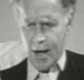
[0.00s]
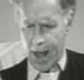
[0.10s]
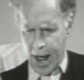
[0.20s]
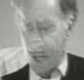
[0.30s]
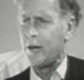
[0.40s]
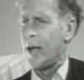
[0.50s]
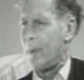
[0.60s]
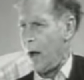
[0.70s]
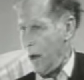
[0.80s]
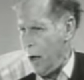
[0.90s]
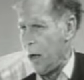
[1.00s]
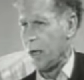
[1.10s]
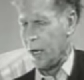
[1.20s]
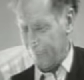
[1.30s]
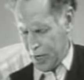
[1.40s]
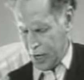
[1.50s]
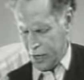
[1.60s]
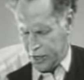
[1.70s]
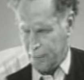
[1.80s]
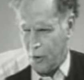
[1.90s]
now come on. Let me hear
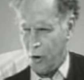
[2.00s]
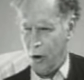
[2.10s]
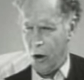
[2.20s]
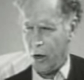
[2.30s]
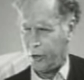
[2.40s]
some more.